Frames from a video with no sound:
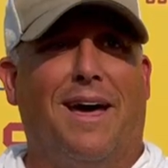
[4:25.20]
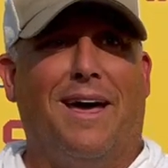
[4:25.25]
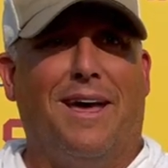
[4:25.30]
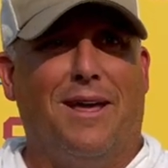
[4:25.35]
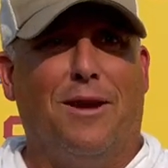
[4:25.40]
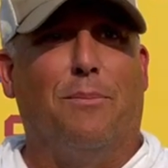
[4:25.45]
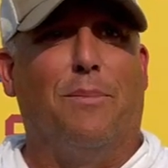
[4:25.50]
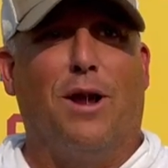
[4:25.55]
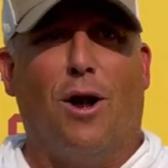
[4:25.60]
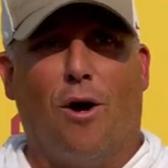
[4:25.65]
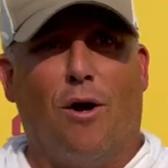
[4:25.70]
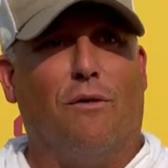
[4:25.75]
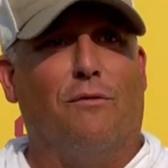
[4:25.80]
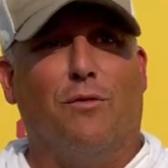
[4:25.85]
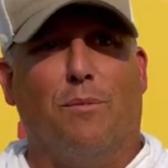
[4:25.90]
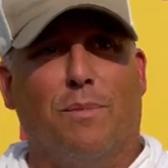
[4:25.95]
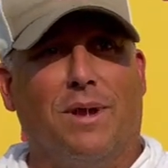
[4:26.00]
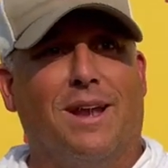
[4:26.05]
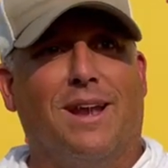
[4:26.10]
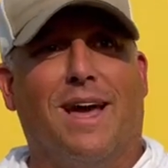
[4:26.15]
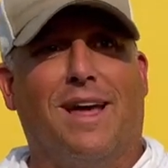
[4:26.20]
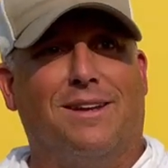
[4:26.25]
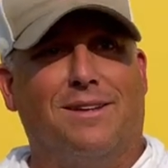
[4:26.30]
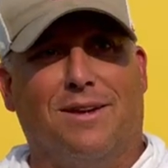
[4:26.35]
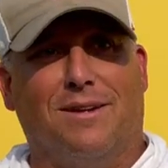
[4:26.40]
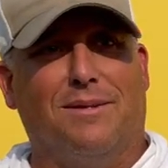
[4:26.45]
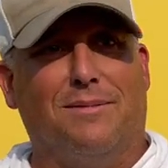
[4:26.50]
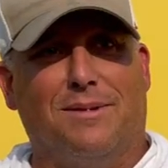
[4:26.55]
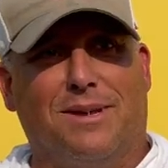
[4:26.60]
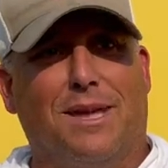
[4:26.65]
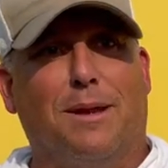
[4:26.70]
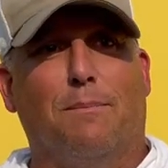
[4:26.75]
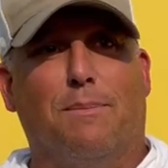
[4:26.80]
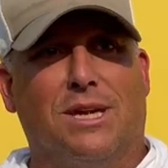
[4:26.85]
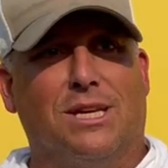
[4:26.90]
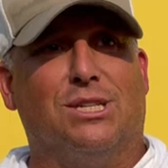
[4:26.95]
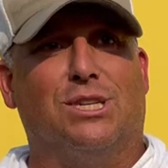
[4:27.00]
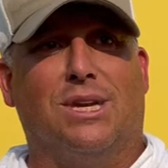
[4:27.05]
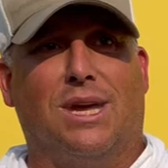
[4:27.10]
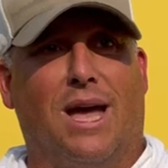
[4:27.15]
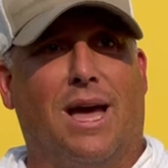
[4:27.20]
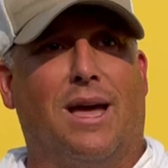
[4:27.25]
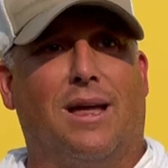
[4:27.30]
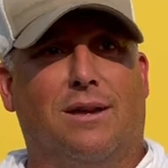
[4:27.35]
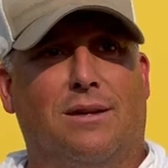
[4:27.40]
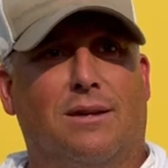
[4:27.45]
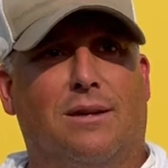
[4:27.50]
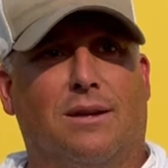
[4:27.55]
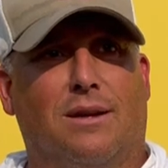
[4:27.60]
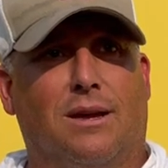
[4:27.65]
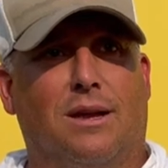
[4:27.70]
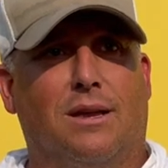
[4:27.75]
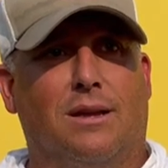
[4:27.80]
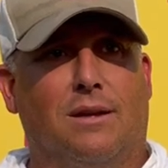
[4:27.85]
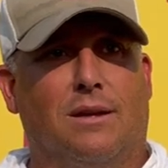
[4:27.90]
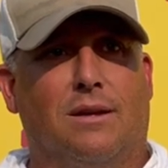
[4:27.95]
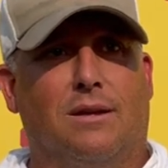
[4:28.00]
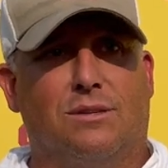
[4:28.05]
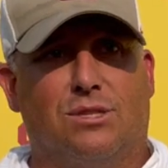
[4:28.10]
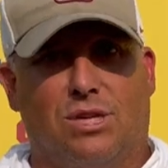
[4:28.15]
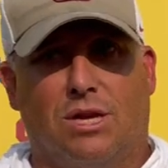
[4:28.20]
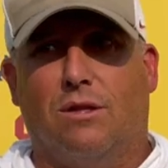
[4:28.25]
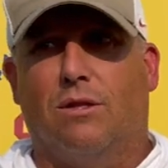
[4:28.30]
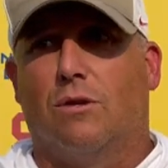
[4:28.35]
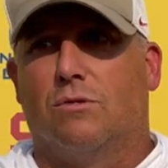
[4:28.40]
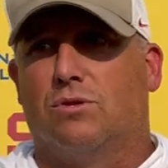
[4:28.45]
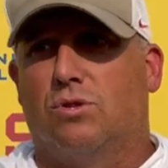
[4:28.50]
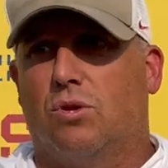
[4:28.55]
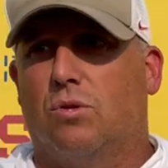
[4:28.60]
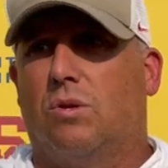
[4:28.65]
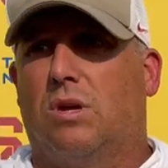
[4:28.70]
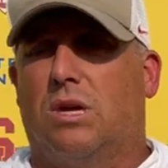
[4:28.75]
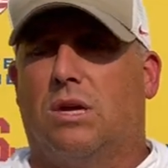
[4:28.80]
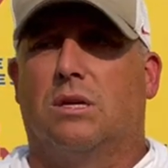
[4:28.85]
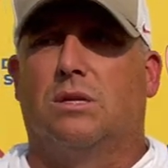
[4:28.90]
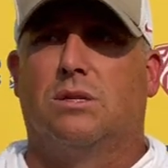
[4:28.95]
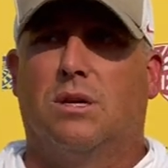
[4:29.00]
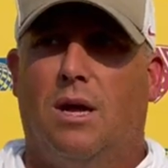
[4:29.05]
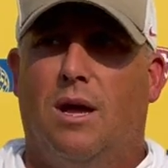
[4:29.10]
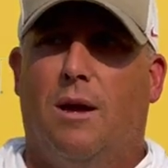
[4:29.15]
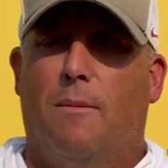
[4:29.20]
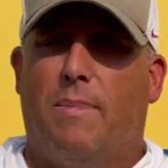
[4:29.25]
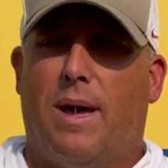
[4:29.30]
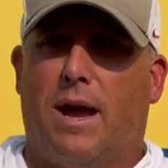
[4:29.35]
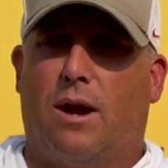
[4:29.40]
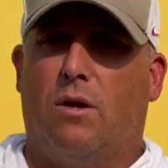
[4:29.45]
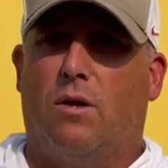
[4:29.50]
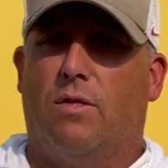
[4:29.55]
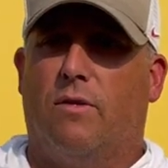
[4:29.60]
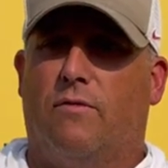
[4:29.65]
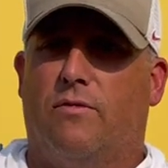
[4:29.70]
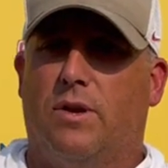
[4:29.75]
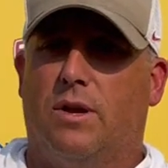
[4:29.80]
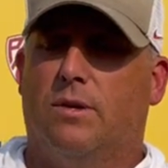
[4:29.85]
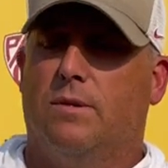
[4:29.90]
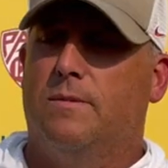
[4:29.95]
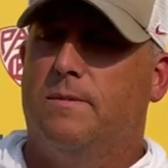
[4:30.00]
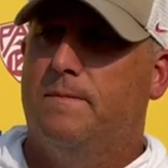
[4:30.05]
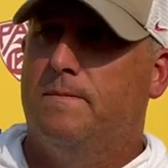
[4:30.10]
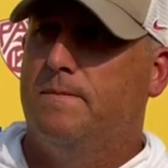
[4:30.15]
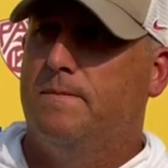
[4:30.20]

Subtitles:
it'll be hard for me not to get misty-eyed to see those two kids back on the field.